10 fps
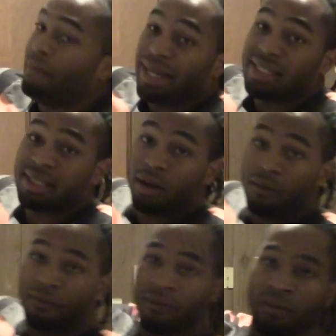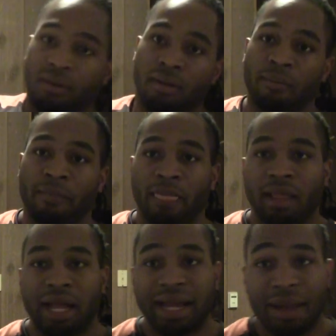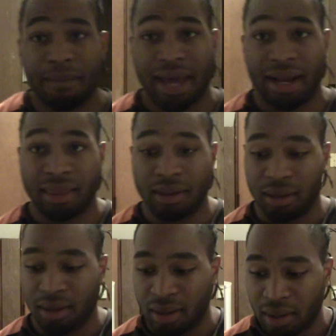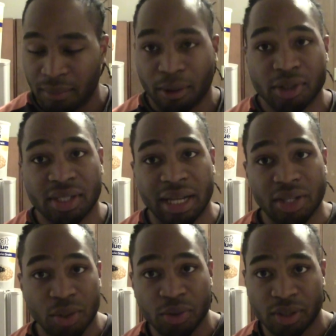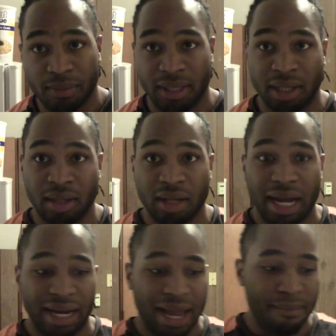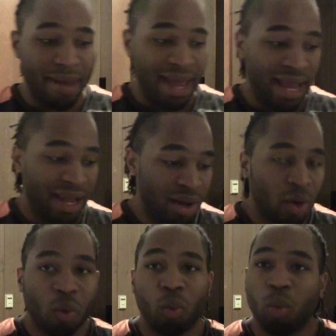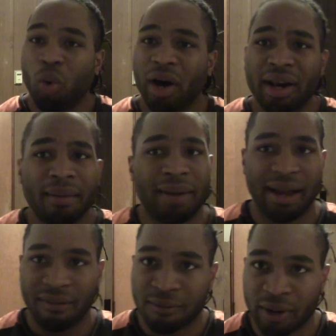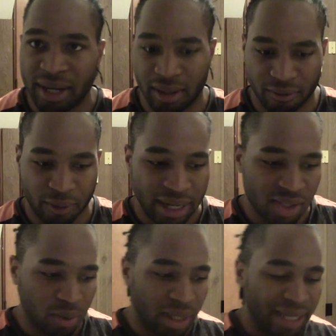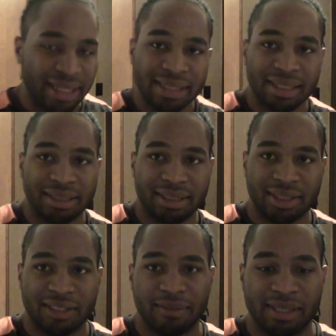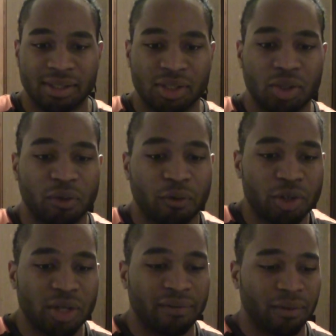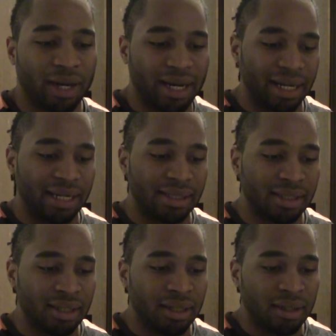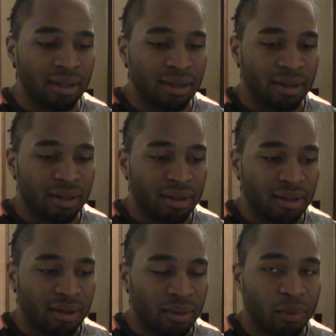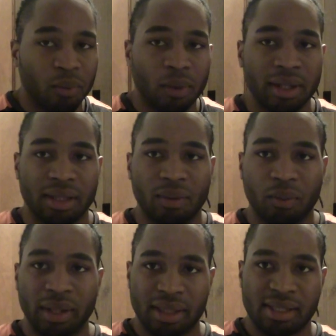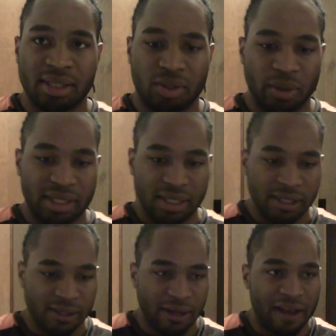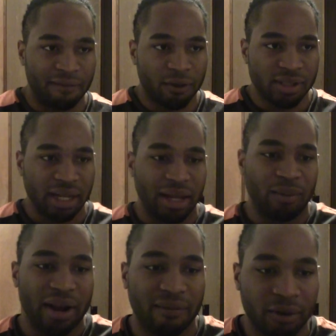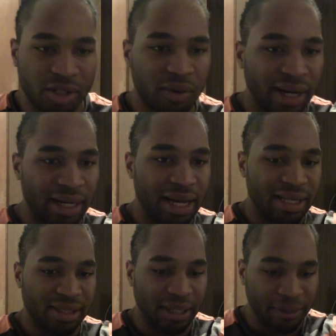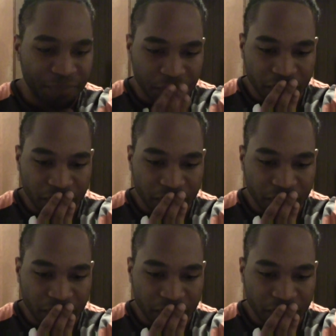myself. I got mad at the person I used to be. I got mad at what am I afraid of, right? So like Nietzsche says, this transformation of the soul, first you have to recognize what the situation is. At first, when I first recognized that,